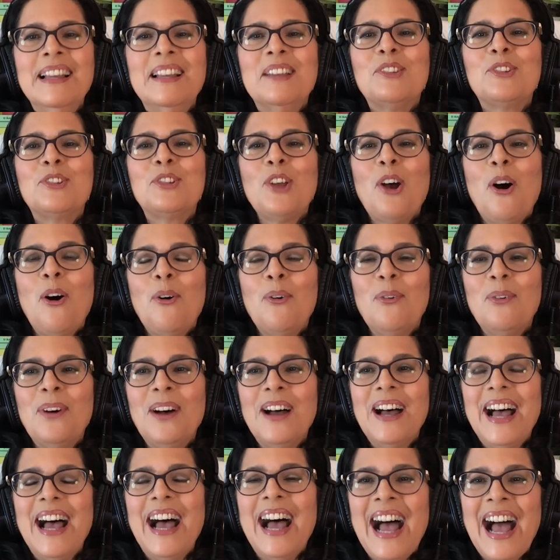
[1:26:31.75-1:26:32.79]
So
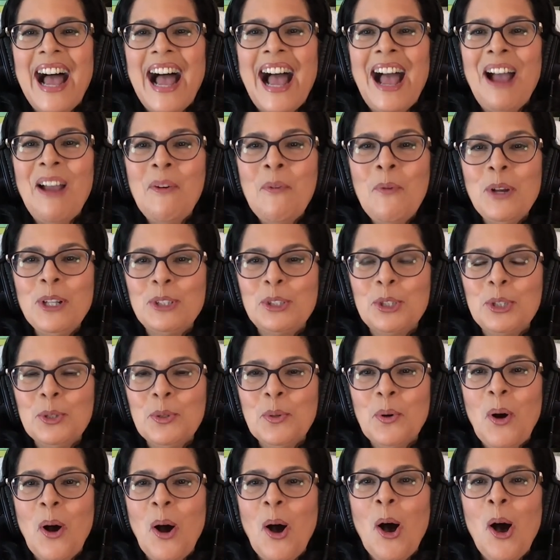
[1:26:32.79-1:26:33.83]
I wish
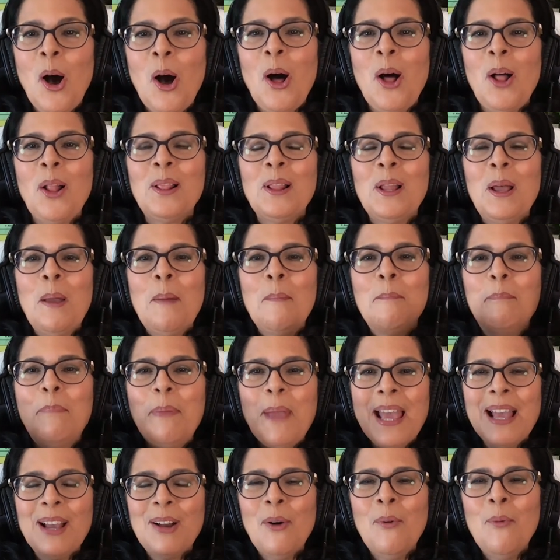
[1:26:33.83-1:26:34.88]
you all
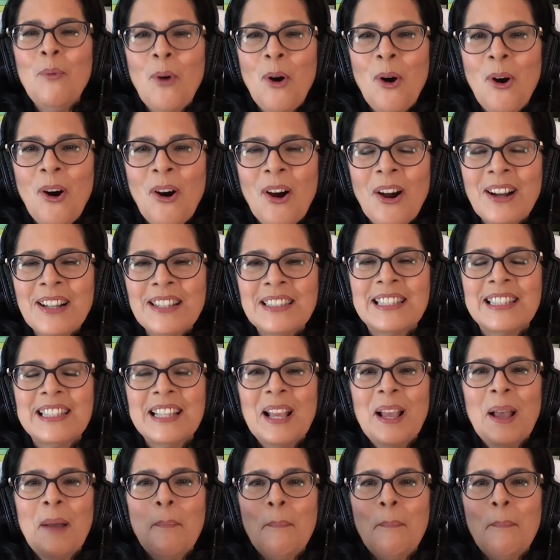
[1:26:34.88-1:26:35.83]
big awards,